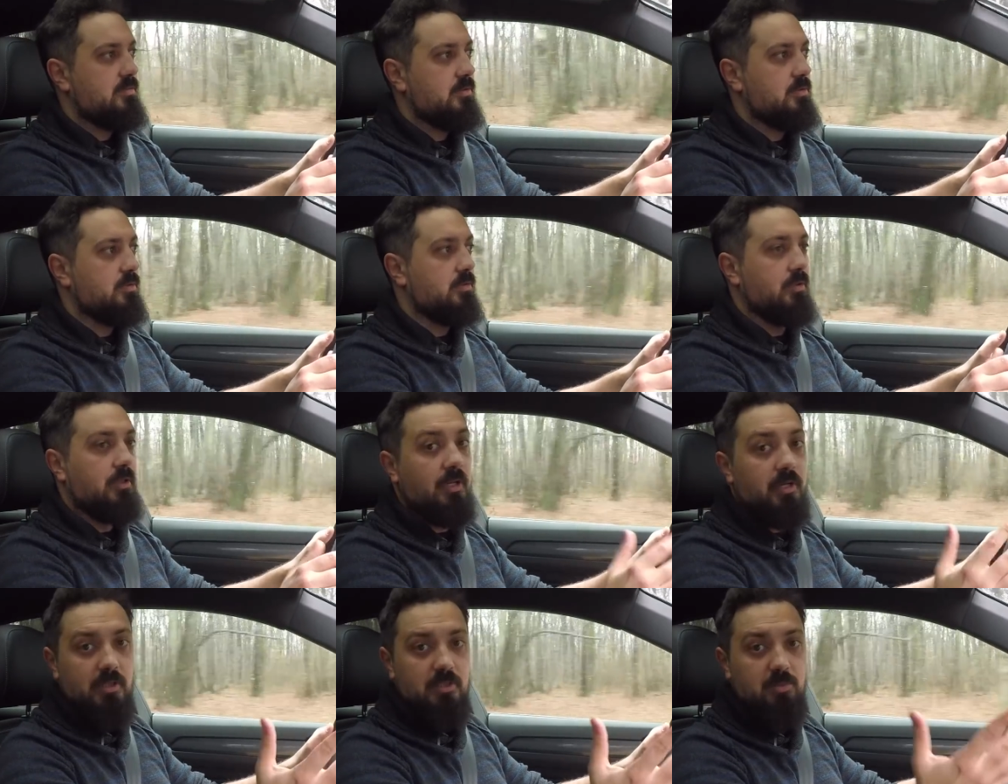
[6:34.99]
to
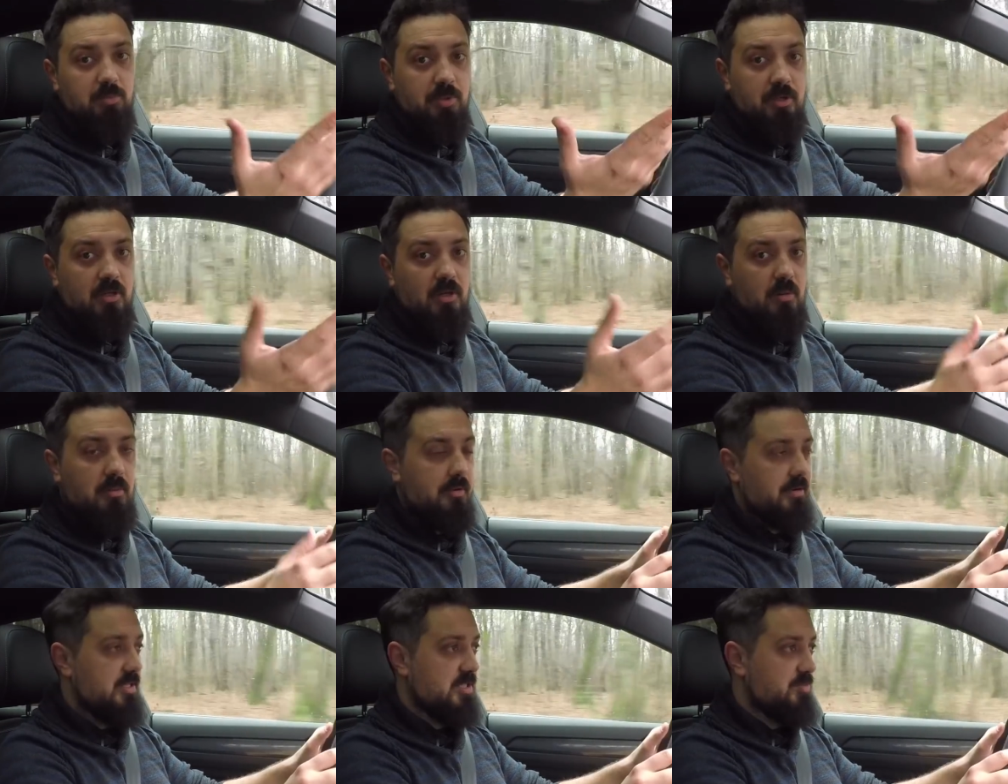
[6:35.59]
not
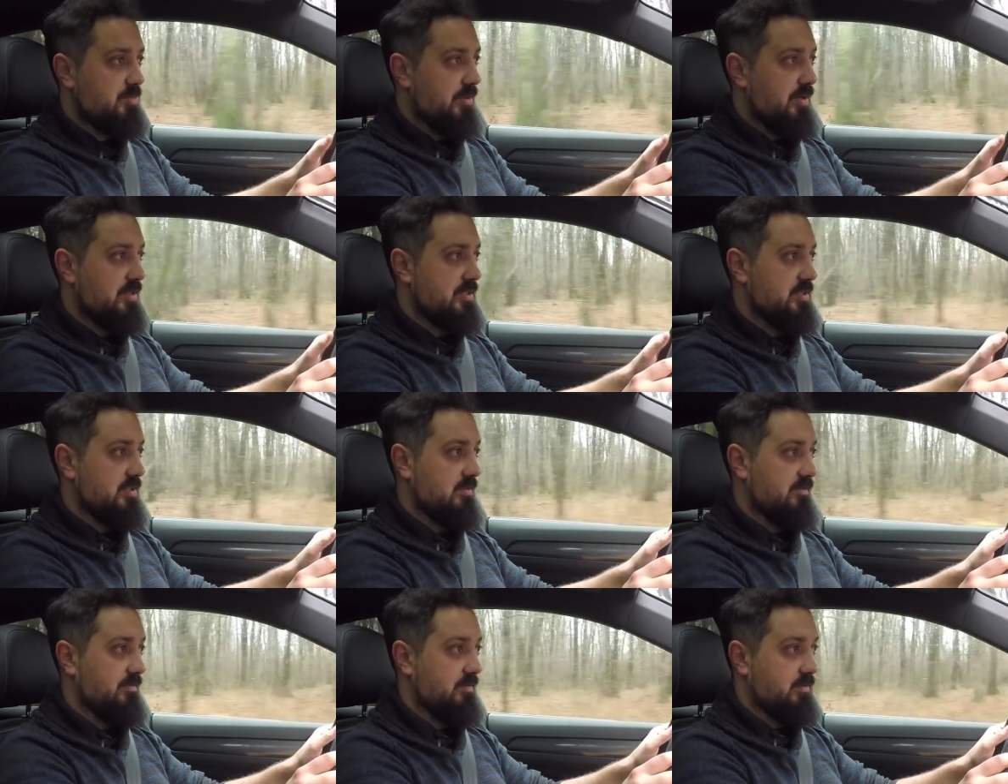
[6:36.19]
become
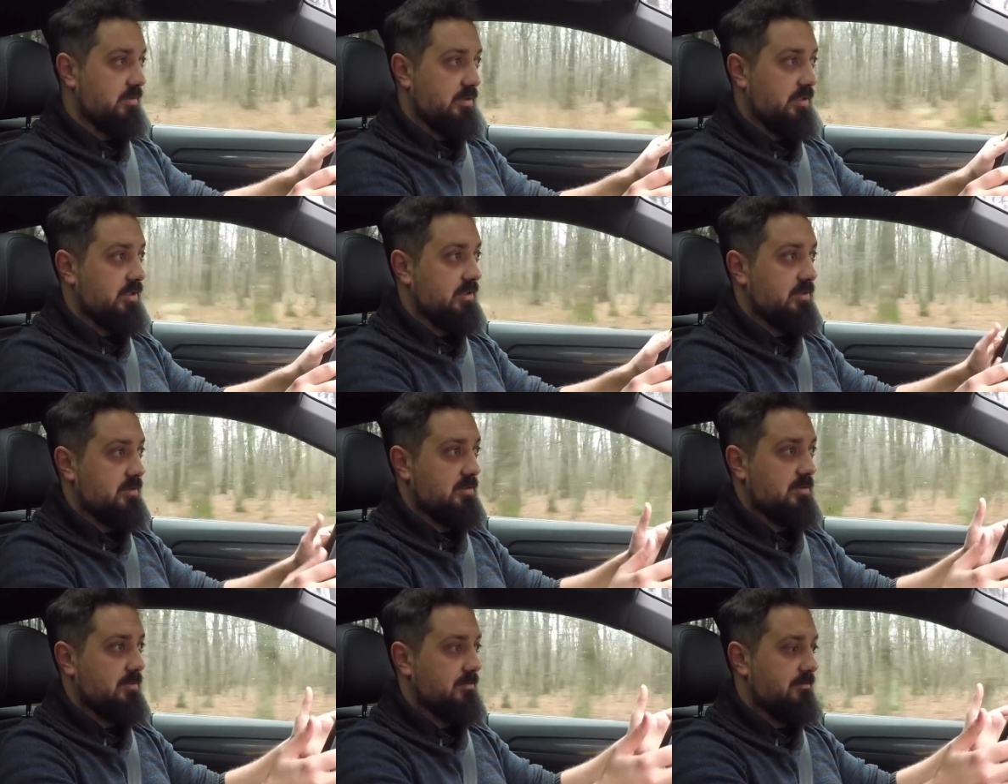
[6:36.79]
unresponsive, to not
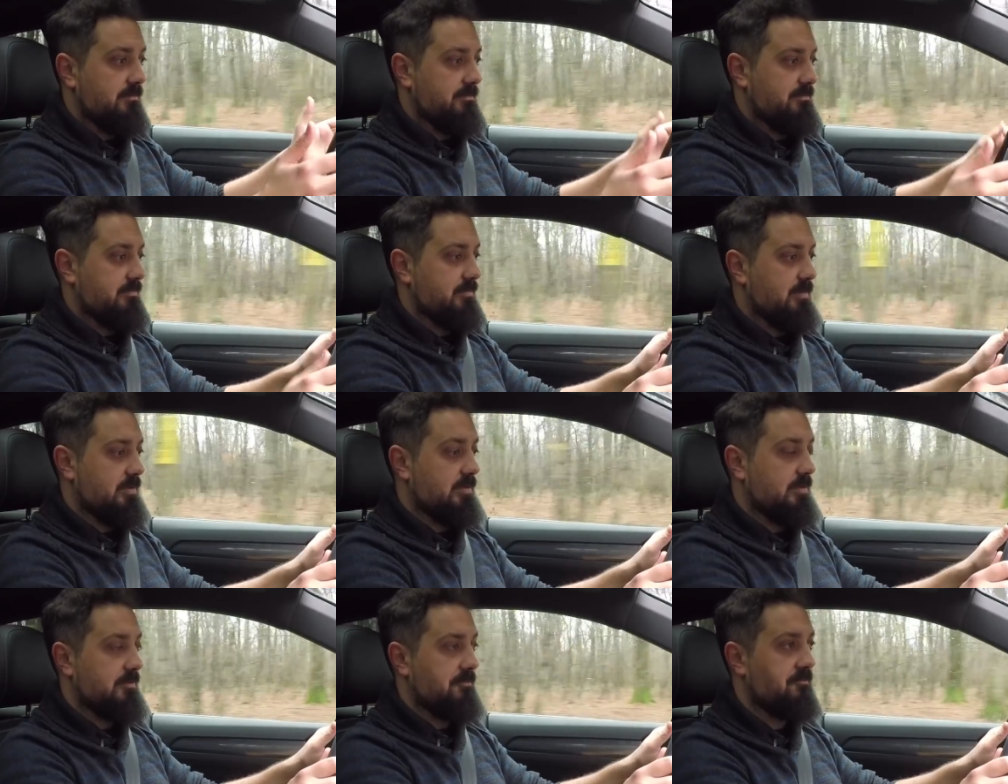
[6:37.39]

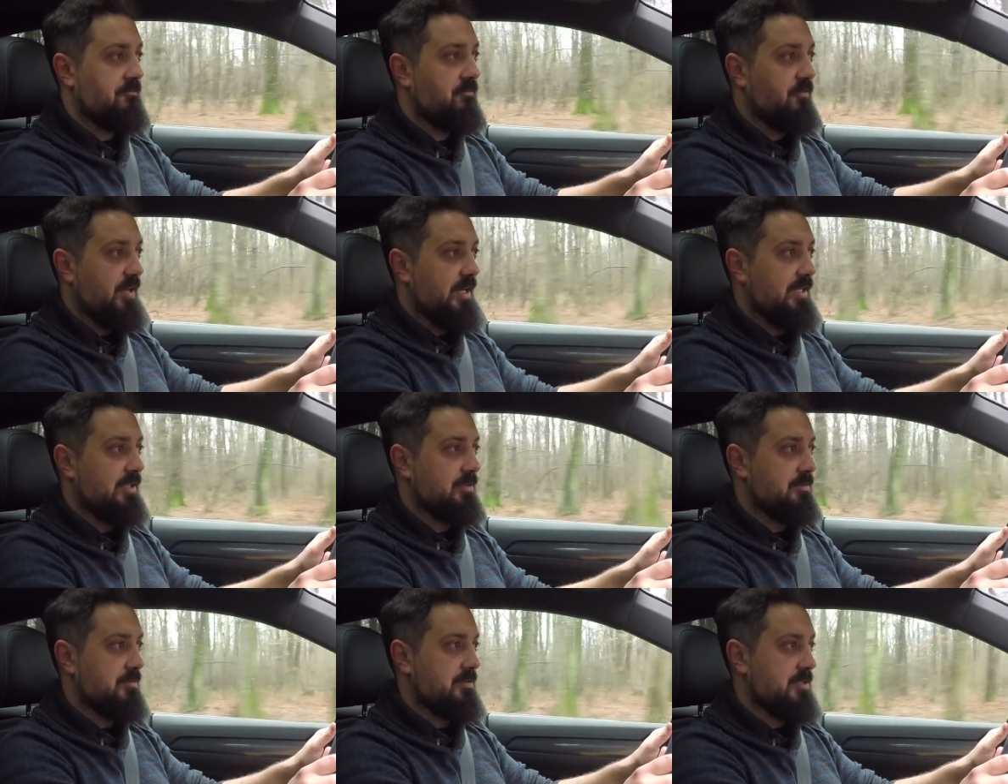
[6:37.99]

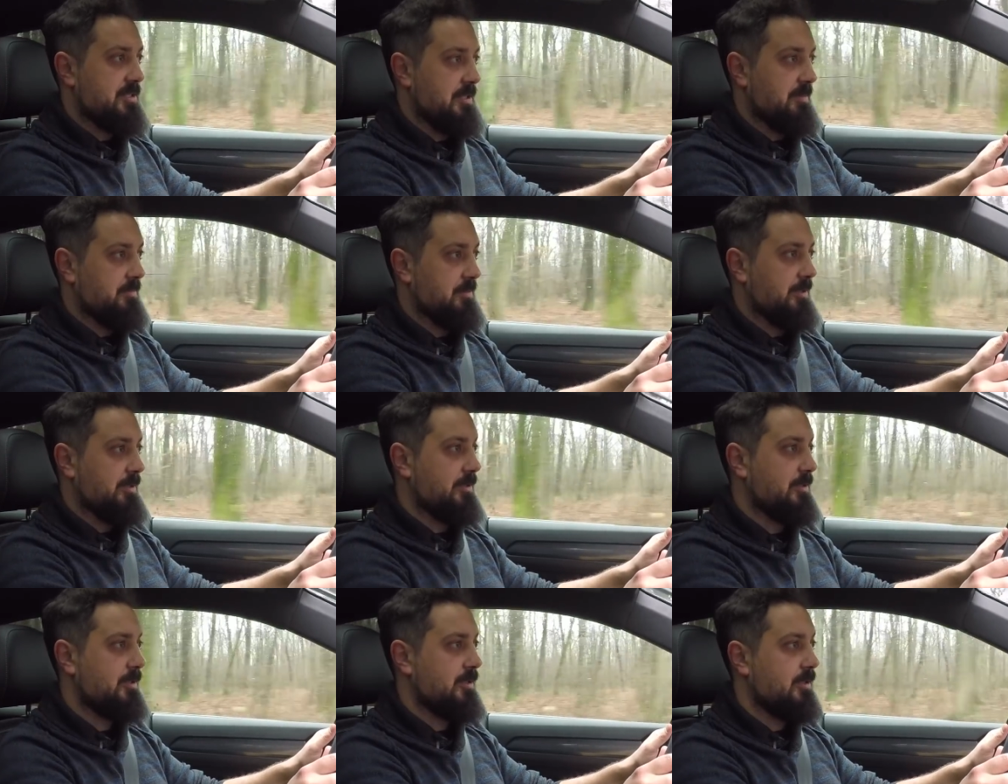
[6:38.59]
faint or
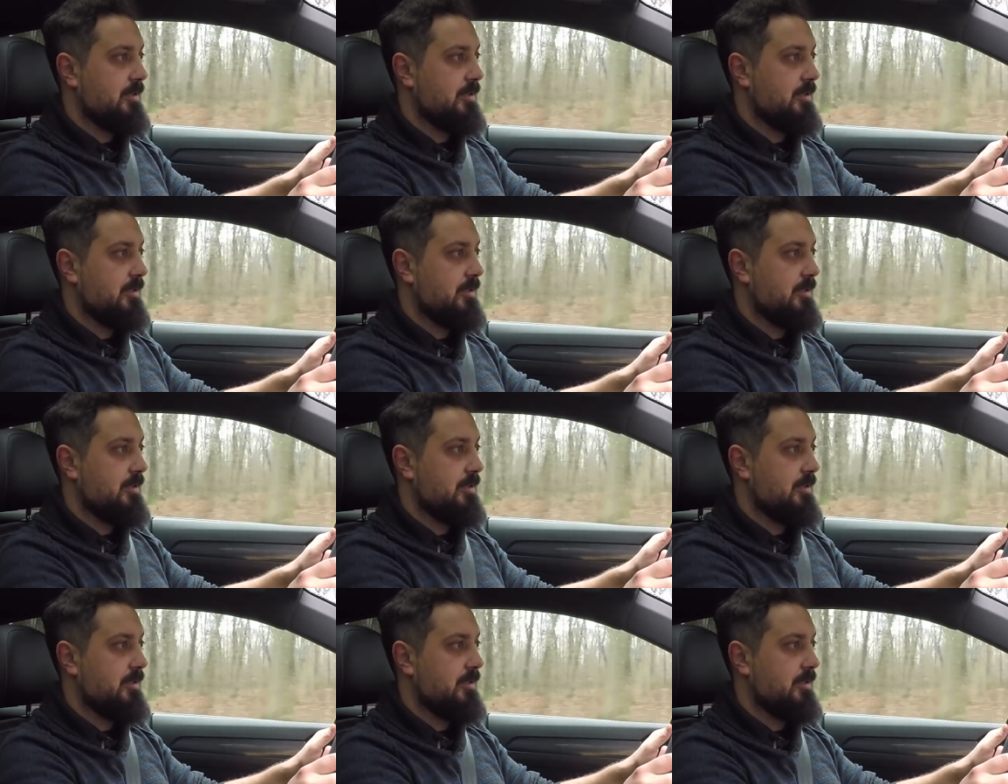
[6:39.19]
something